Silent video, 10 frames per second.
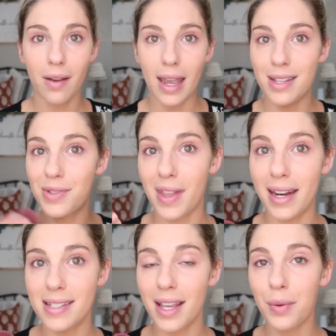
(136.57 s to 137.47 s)
Okay, so
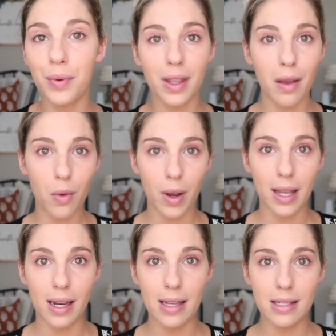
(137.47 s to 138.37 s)
that is like really
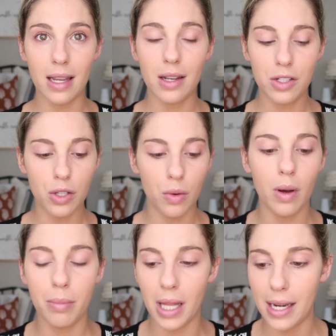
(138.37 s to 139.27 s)
quick and easy to
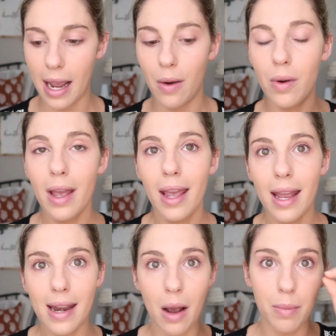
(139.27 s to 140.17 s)
blend out.
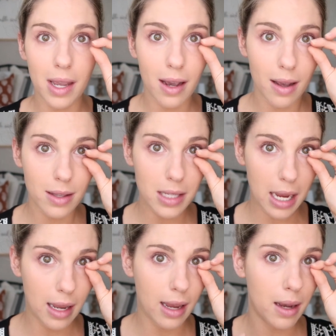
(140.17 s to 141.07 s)
Now, because
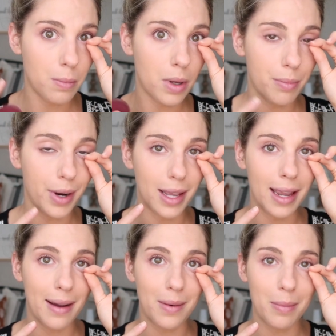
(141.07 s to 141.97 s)
I am
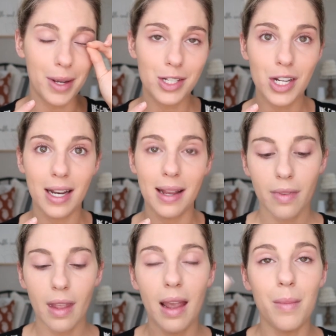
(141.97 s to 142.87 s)
breaking out on my chin,
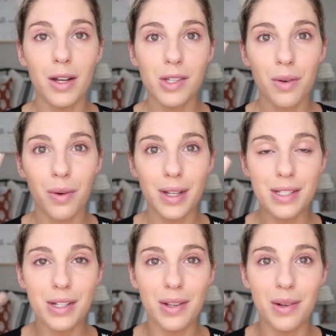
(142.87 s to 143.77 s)
I'm also
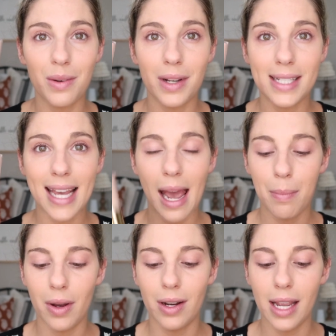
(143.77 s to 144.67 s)
going to
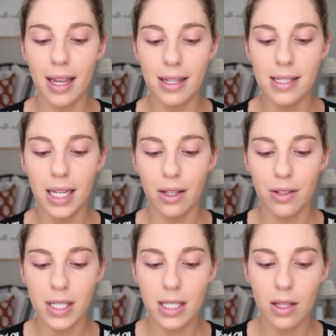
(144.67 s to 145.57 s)
tap on a
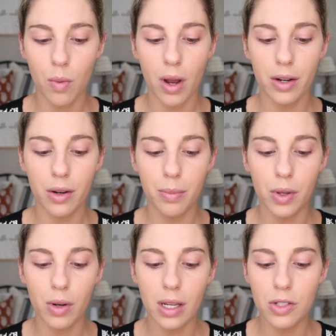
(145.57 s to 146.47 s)
concealer. This is the Wander
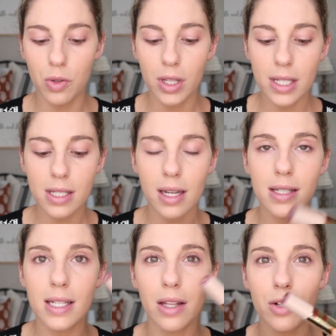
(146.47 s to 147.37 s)
Beauty Dualist
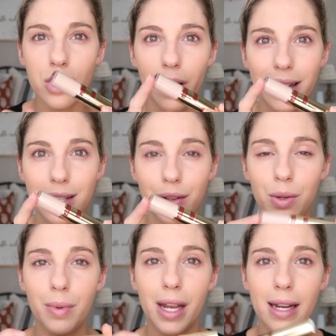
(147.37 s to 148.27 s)
Concealer, so it has an
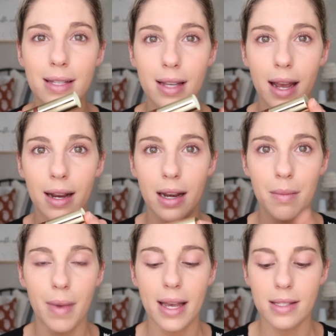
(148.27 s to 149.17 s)
illuminating side and
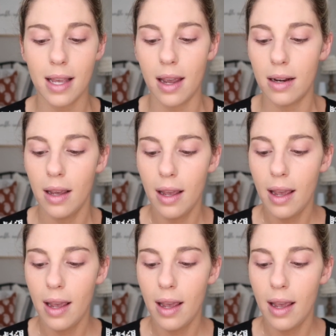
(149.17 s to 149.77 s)
a matte side.